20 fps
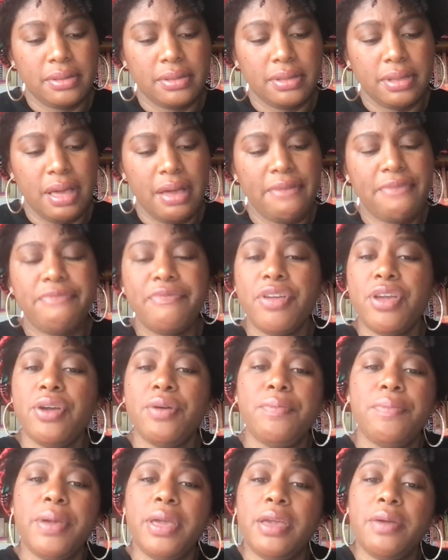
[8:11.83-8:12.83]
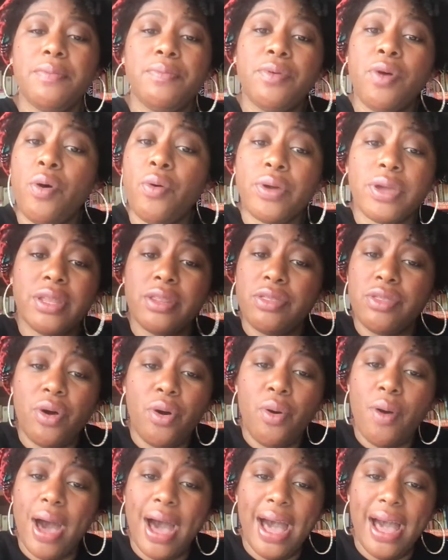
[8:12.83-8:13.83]
I fear being broken,
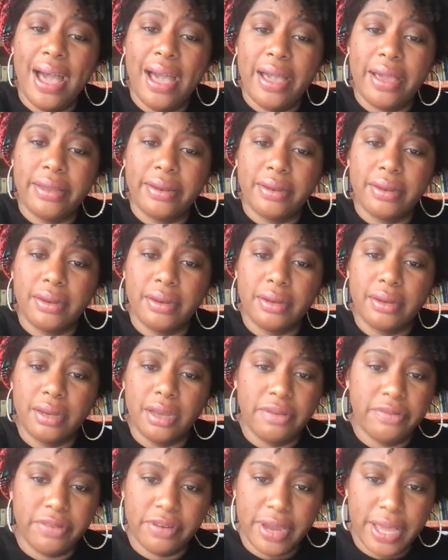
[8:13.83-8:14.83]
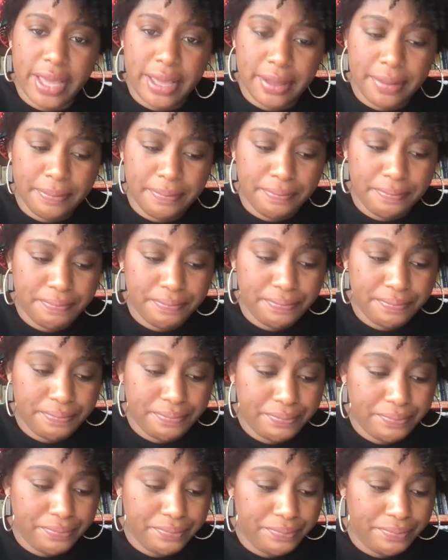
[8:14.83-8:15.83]
though I never am.
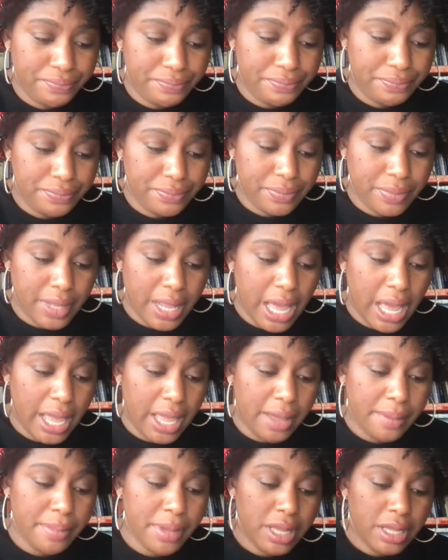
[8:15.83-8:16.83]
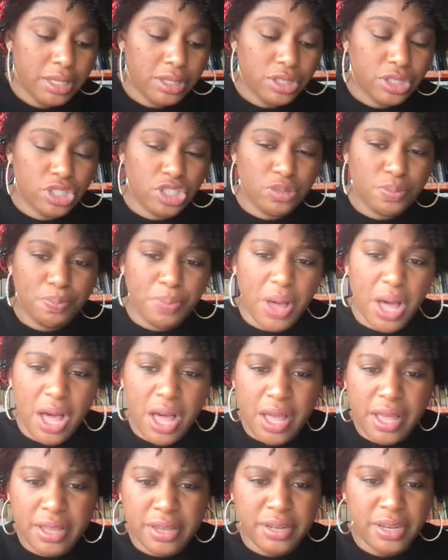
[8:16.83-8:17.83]
I am
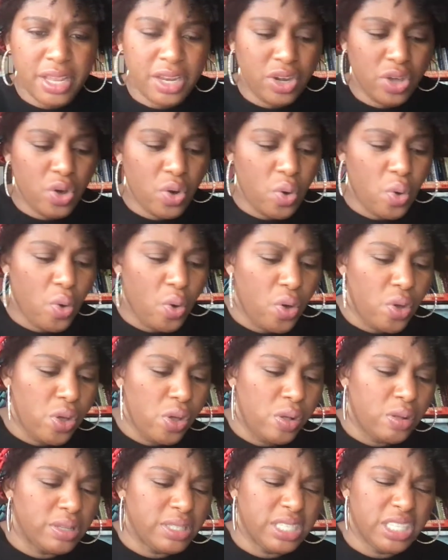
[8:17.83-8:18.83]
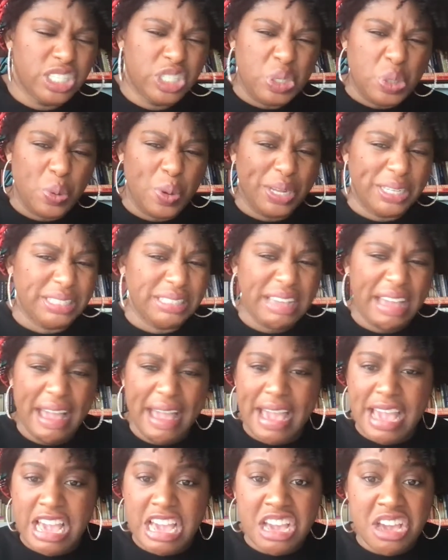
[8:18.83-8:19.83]
spun and coiled into a
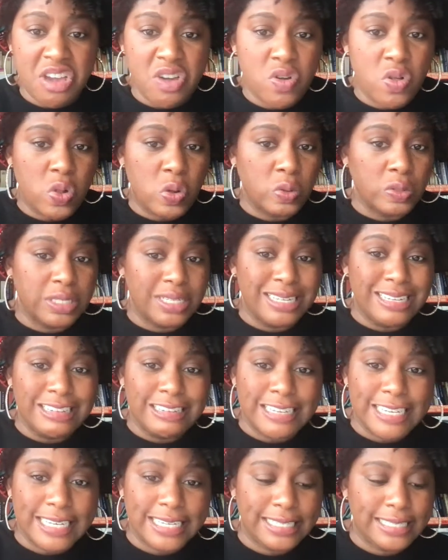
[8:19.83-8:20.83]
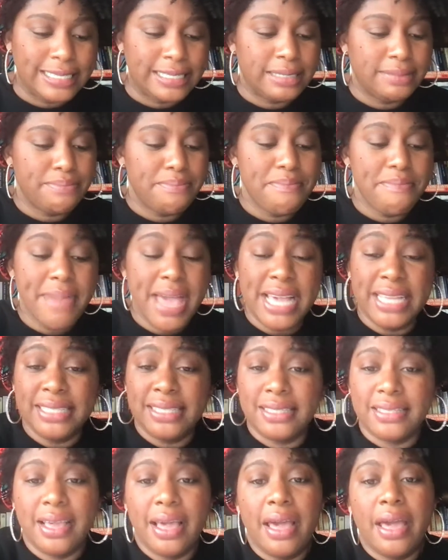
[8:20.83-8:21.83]
tangled, knotted
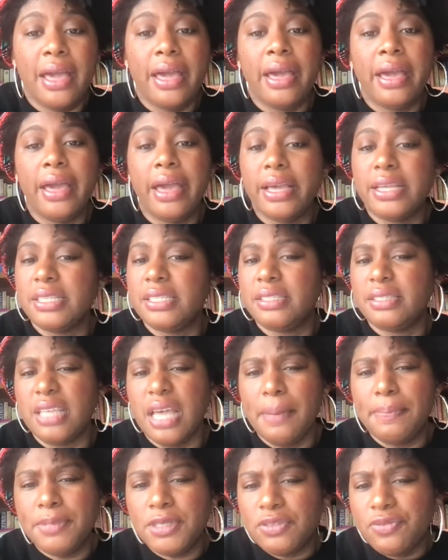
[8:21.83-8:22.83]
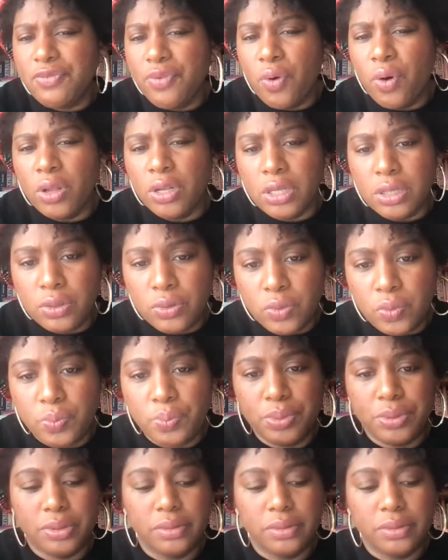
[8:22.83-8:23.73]
mess, except for a loop